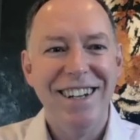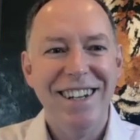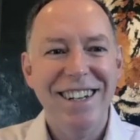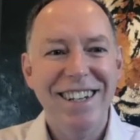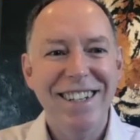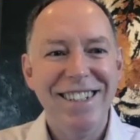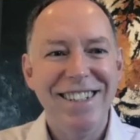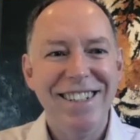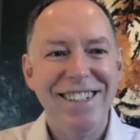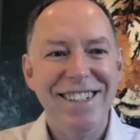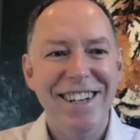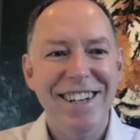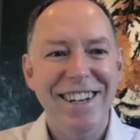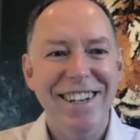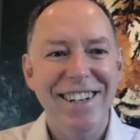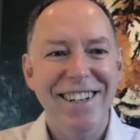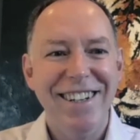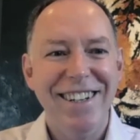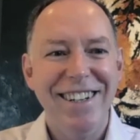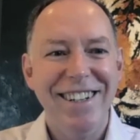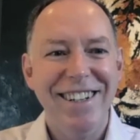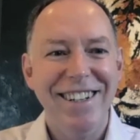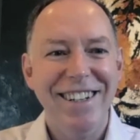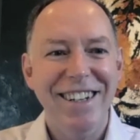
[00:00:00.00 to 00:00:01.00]
So,
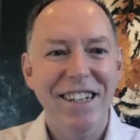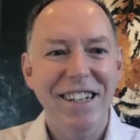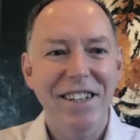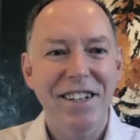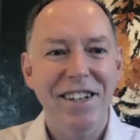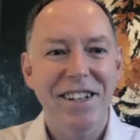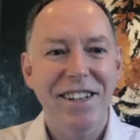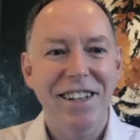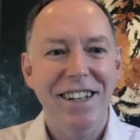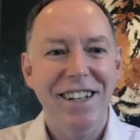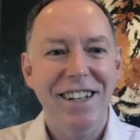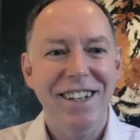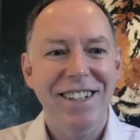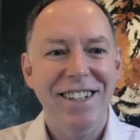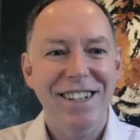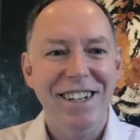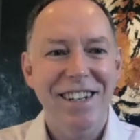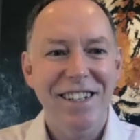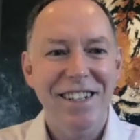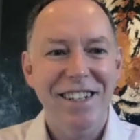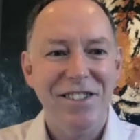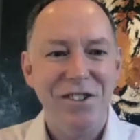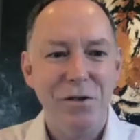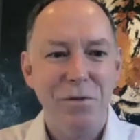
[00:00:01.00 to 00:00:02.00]

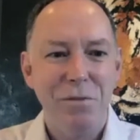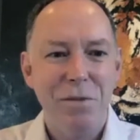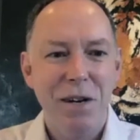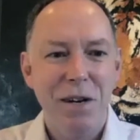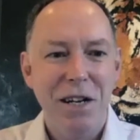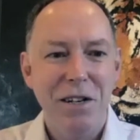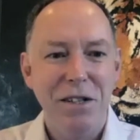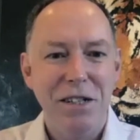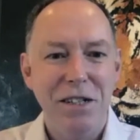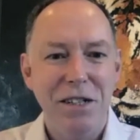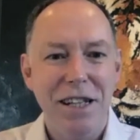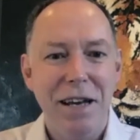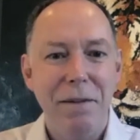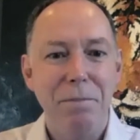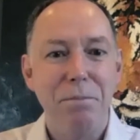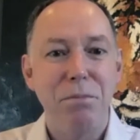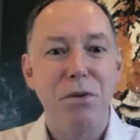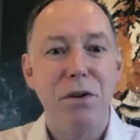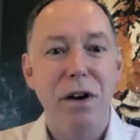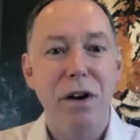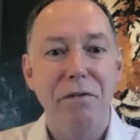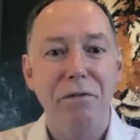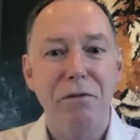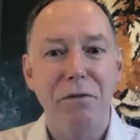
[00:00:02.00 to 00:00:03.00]
it's almost their
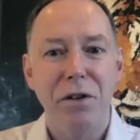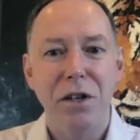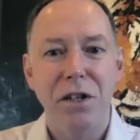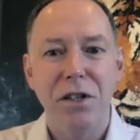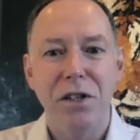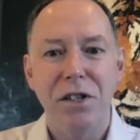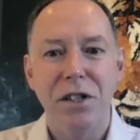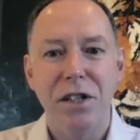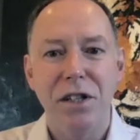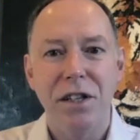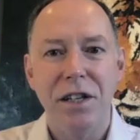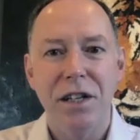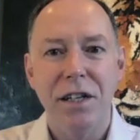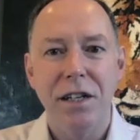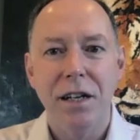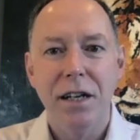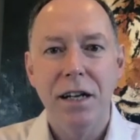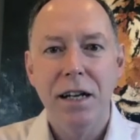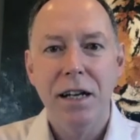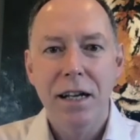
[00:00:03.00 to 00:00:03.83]
preference that